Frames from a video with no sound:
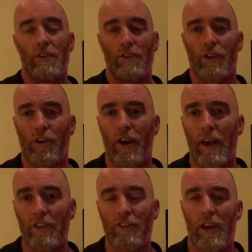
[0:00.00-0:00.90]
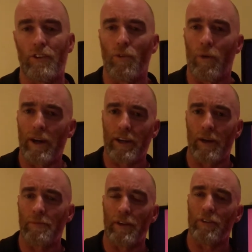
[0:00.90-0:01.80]
You crash and you wake
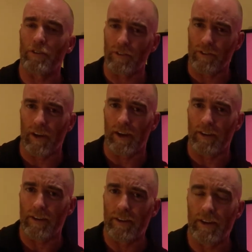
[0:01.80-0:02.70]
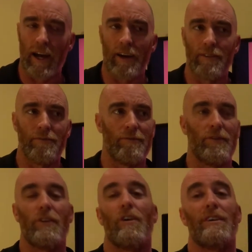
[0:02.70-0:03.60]
up and you're still tired. Now,
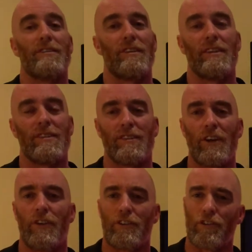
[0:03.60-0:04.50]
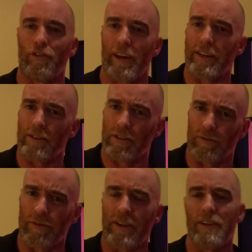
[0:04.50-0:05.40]
not only is it necessarily just related to
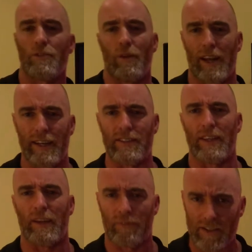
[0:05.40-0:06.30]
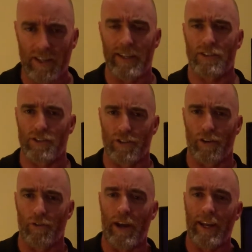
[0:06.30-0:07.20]
fitness, well, I need to get fit, I need to
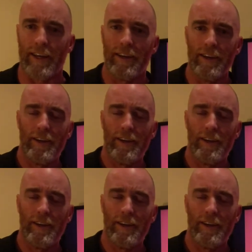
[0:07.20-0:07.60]
start running.